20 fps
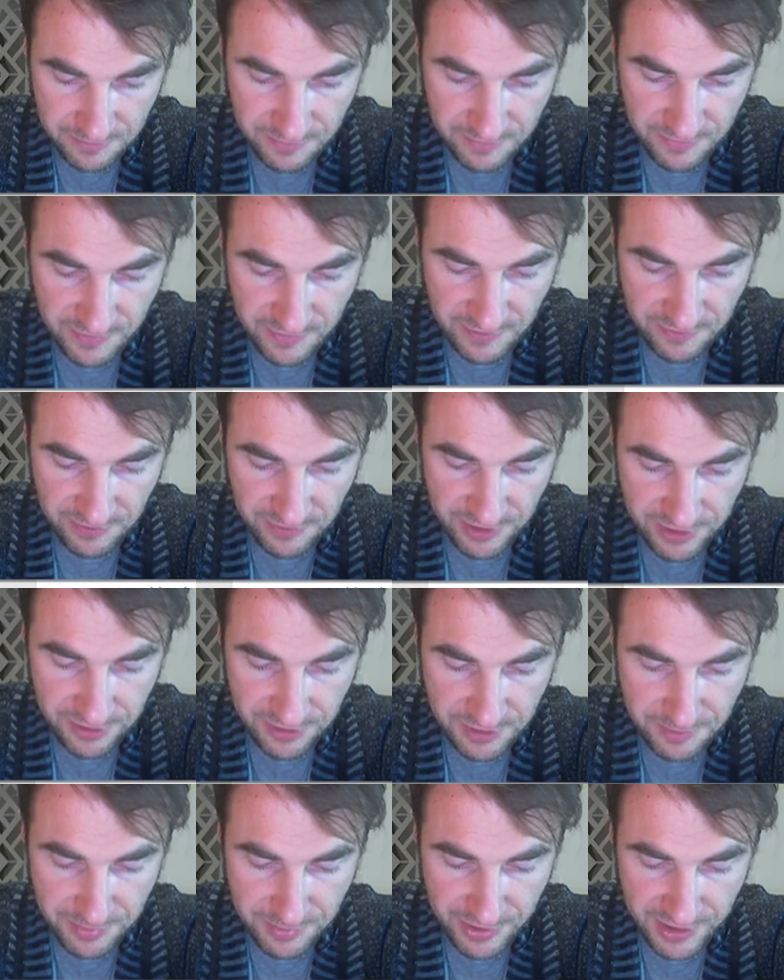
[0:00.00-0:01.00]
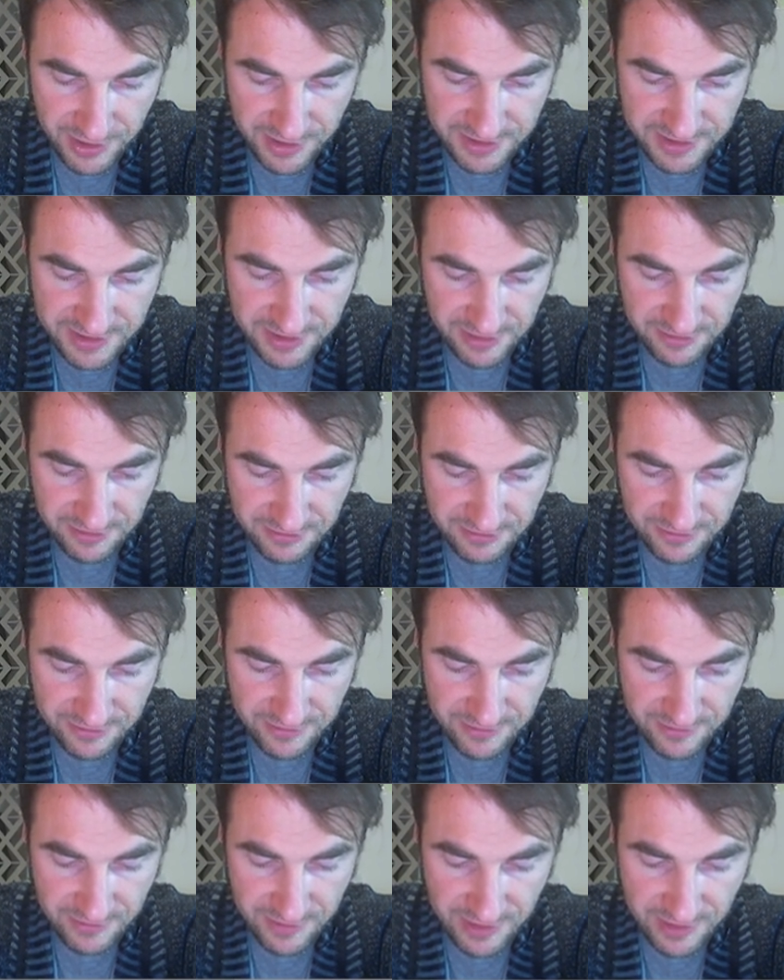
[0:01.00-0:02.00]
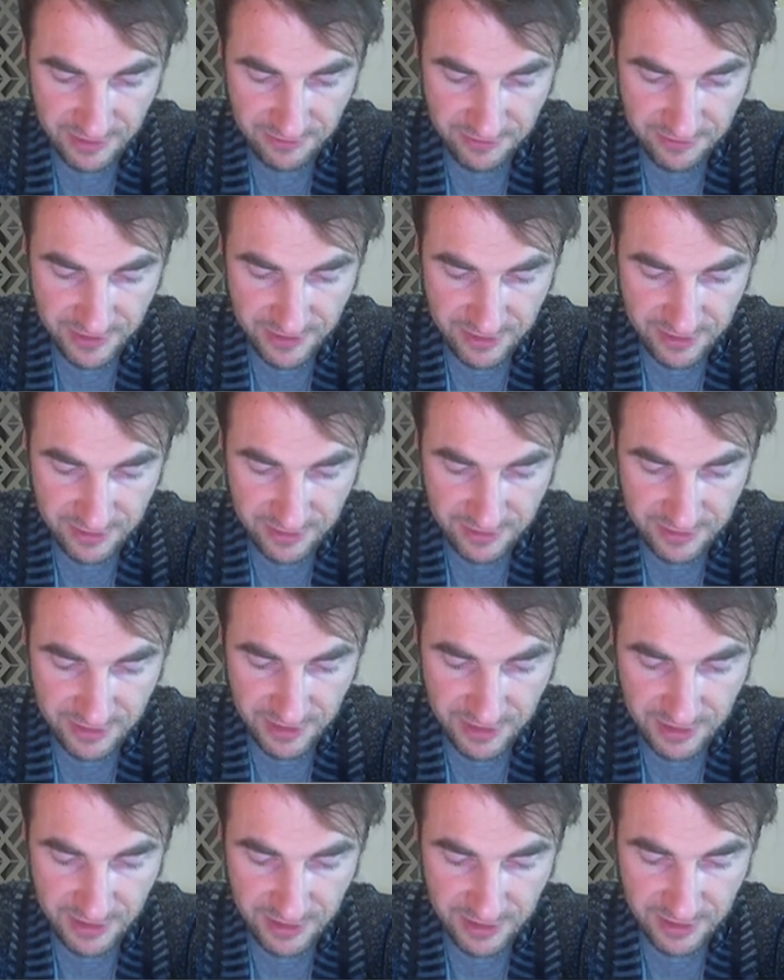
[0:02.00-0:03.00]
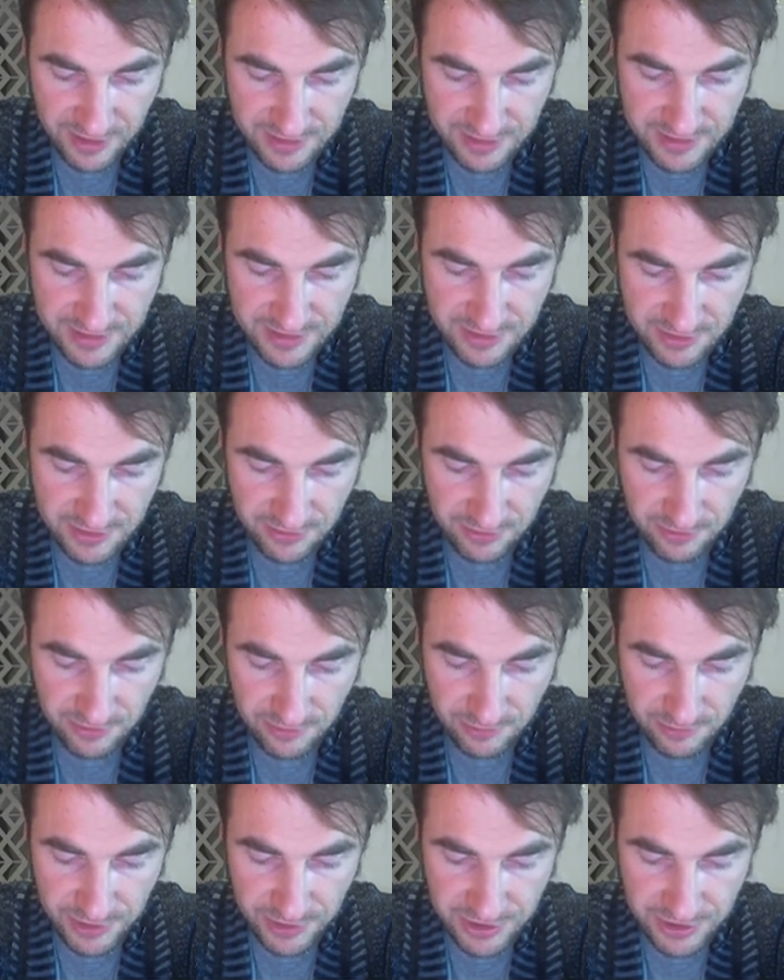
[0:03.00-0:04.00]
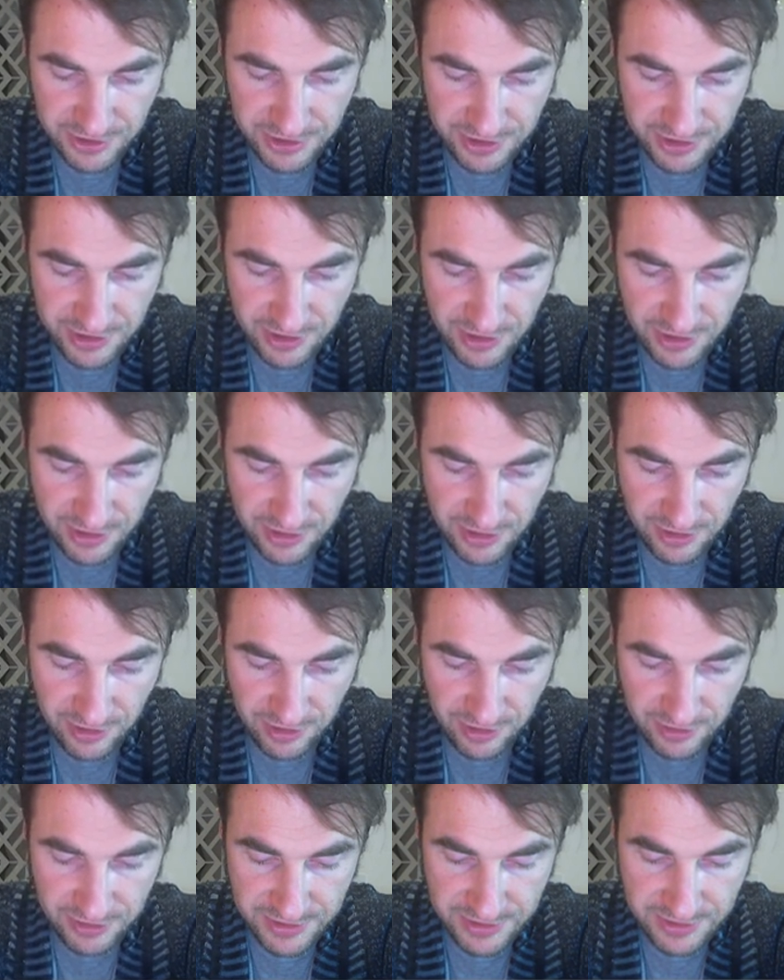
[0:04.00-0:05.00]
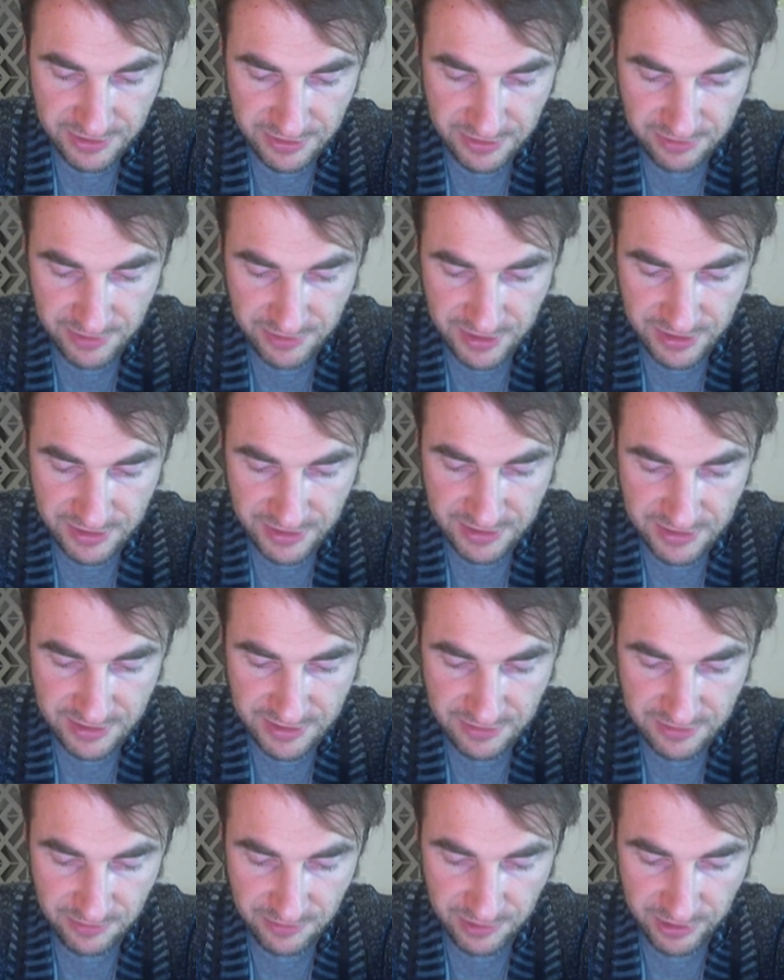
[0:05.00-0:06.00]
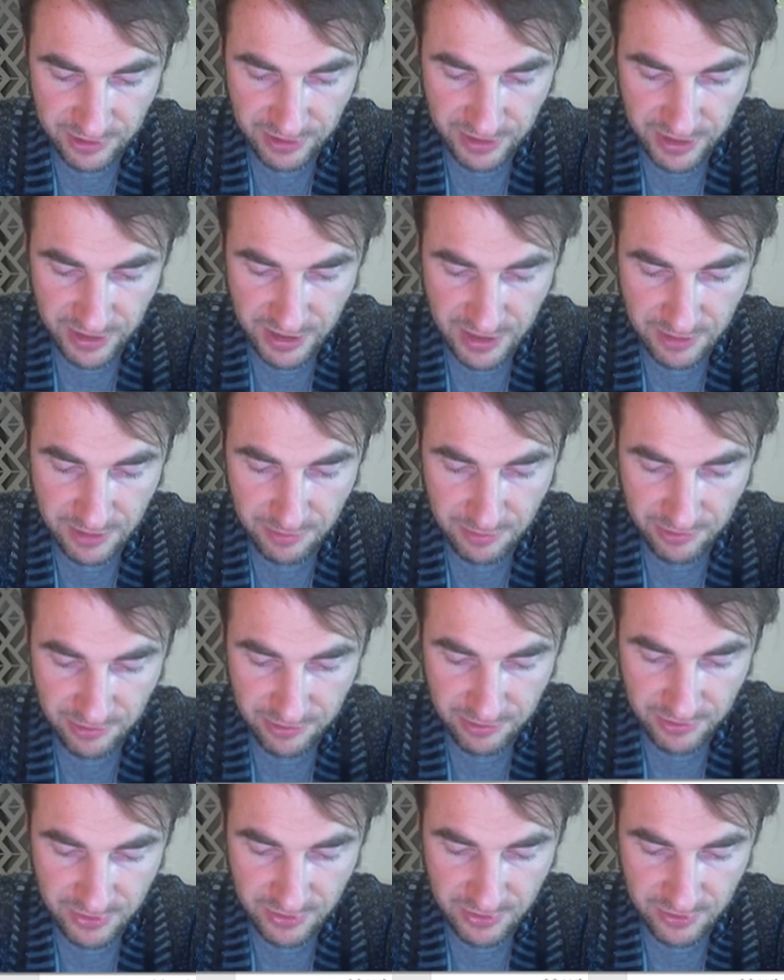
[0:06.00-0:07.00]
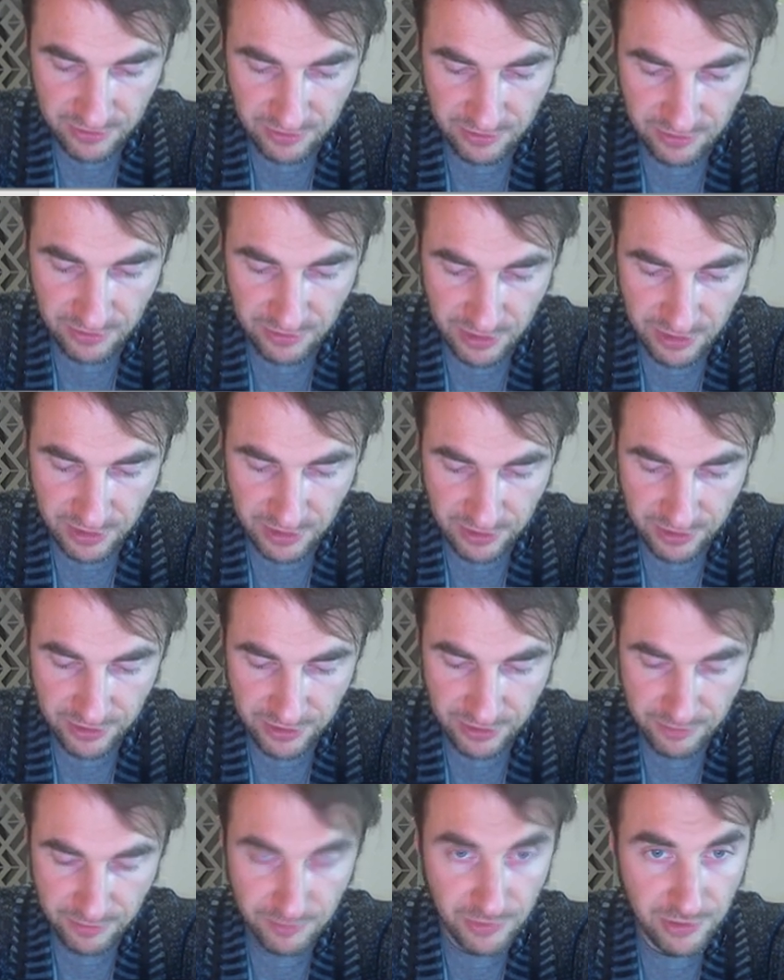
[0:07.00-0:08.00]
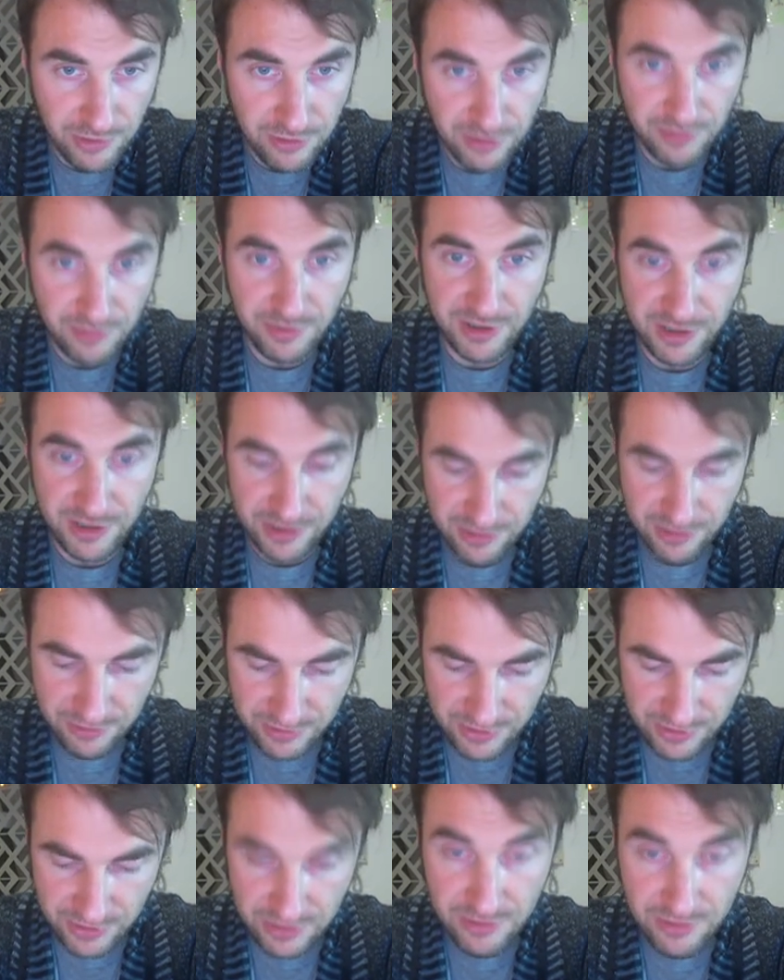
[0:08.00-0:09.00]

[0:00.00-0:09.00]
very positive event, thanks to which our students were able to learn more about